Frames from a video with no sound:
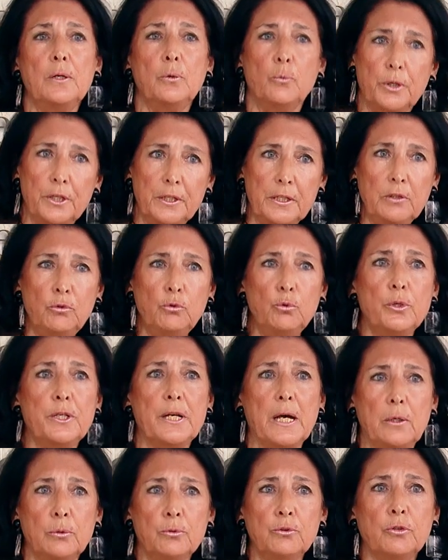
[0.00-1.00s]
we need to
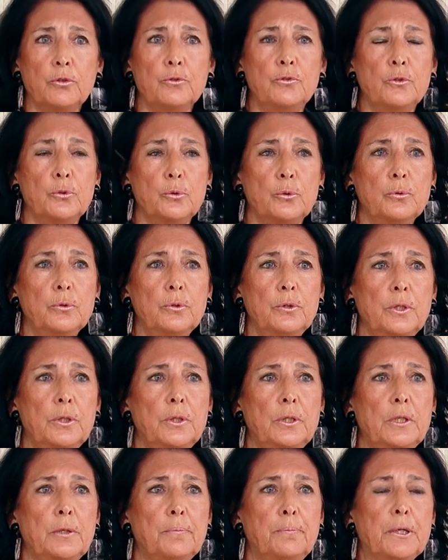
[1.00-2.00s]
count on you,
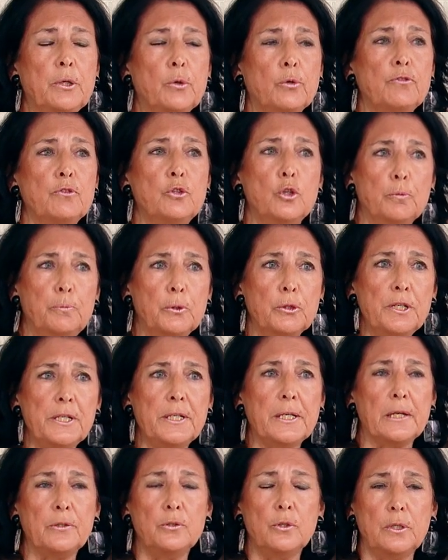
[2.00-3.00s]
because nobody
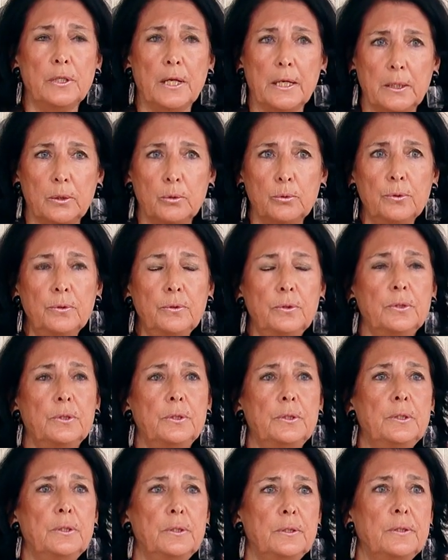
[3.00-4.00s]
can allow
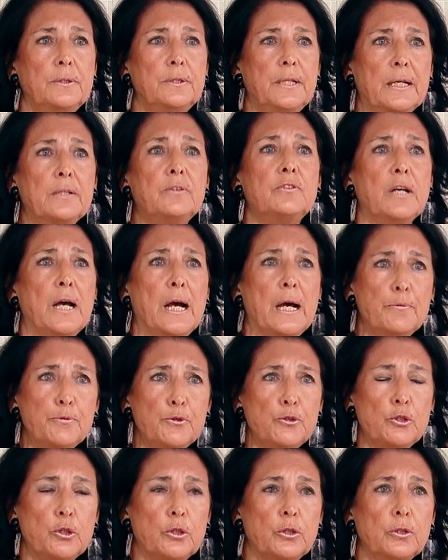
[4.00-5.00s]
that
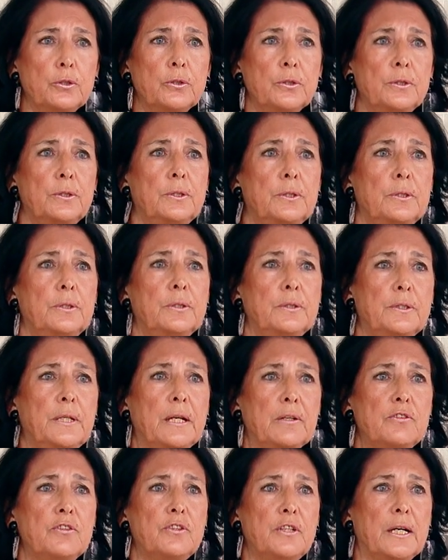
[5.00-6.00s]
after
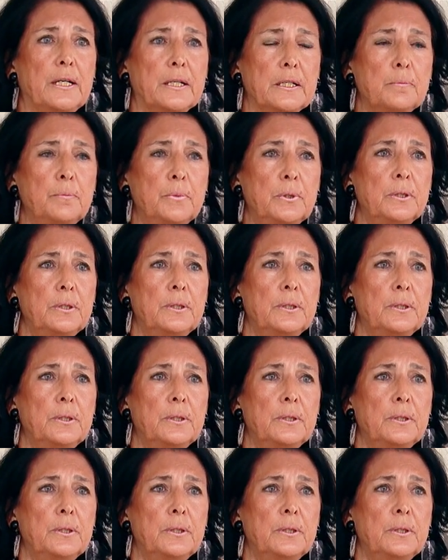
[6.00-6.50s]
that time,